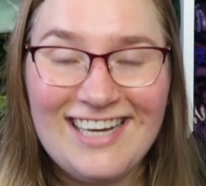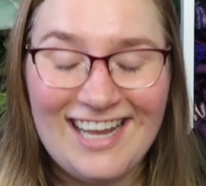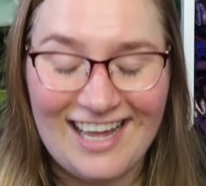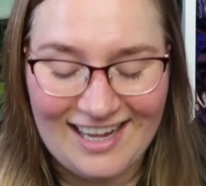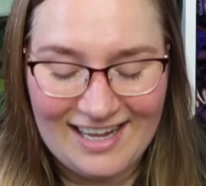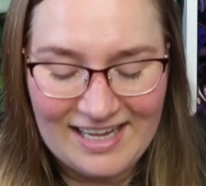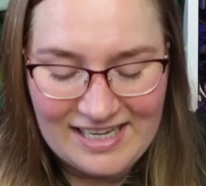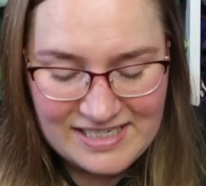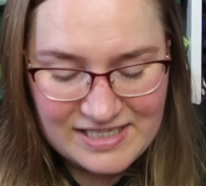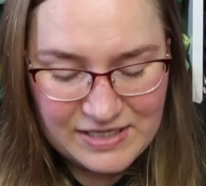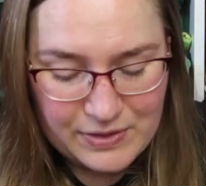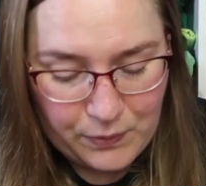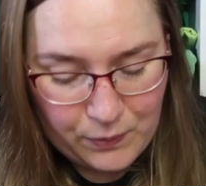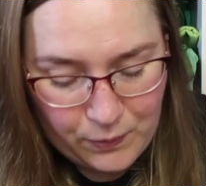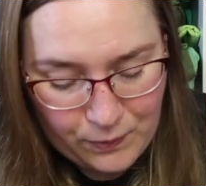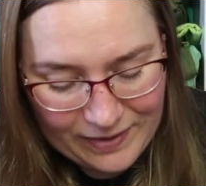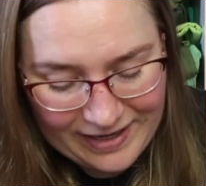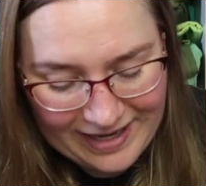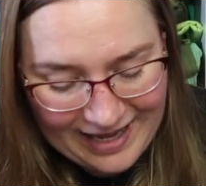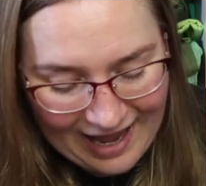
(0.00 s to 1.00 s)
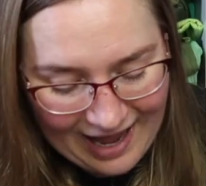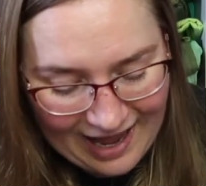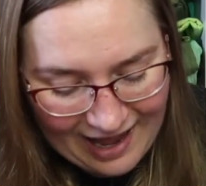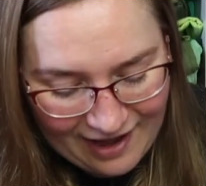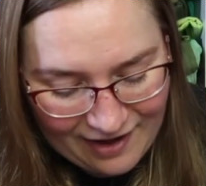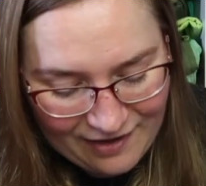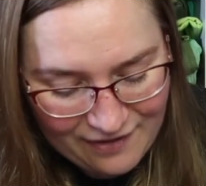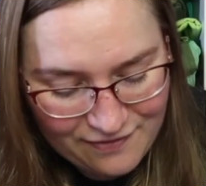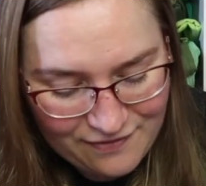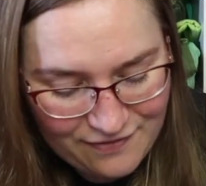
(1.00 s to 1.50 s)
last, we
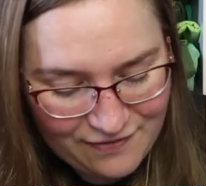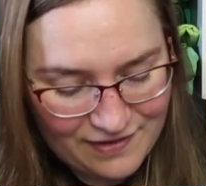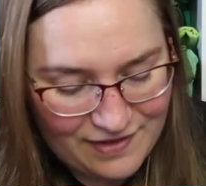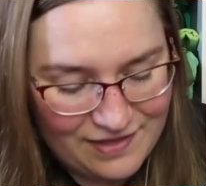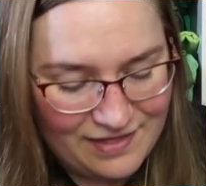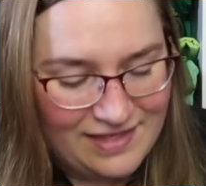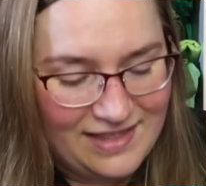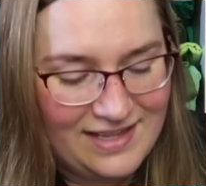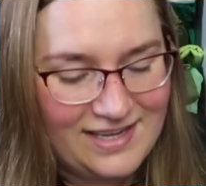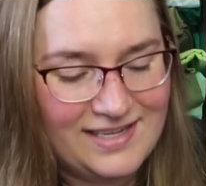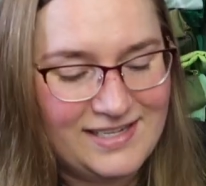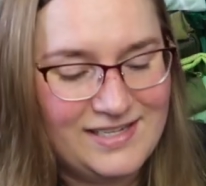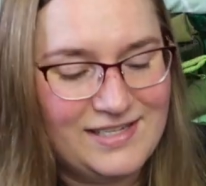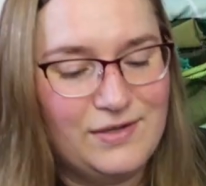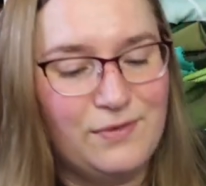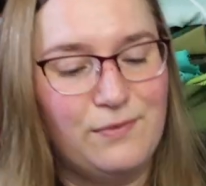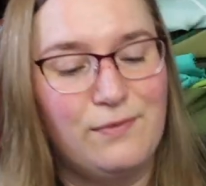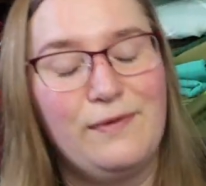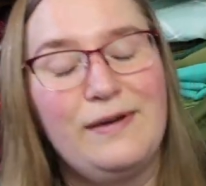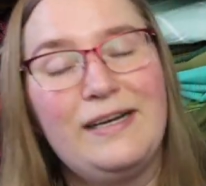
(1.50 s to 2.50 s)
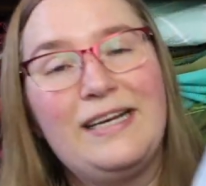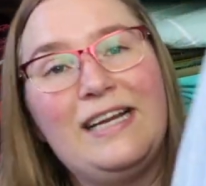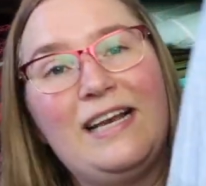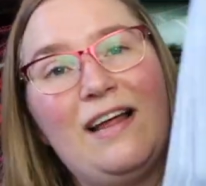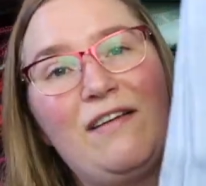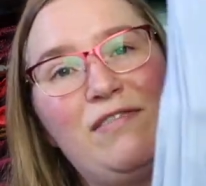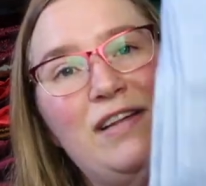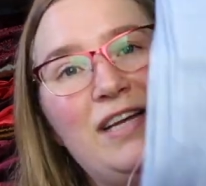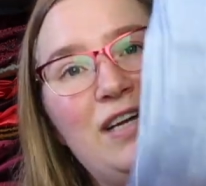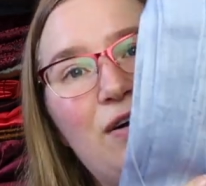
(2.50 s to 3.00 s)
have this really
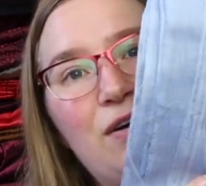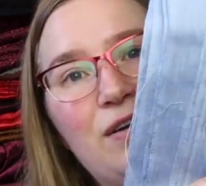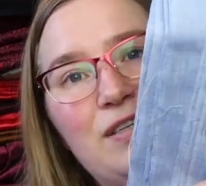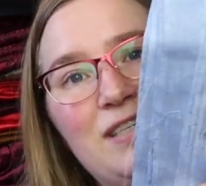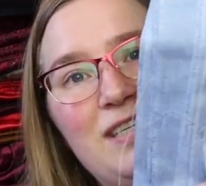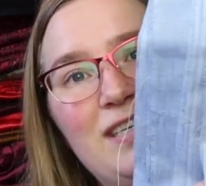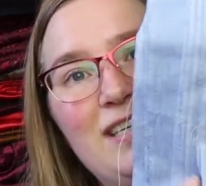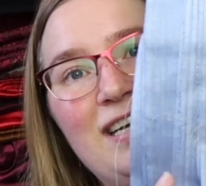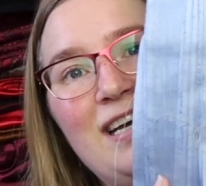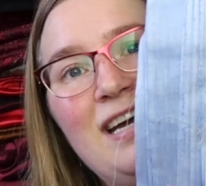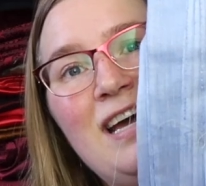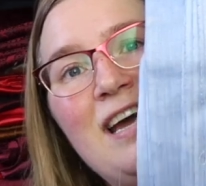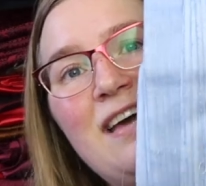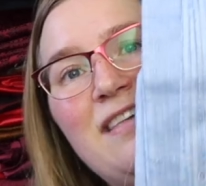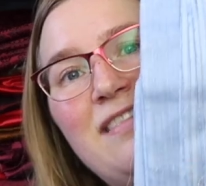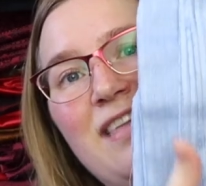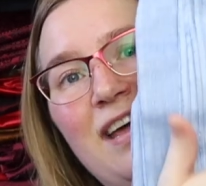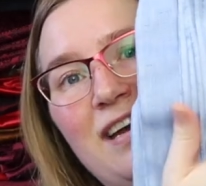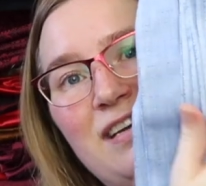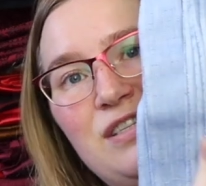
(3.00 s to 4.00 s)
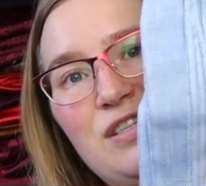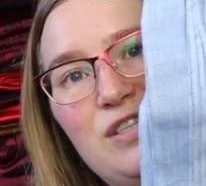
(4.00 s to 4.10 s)
lovely cotton that is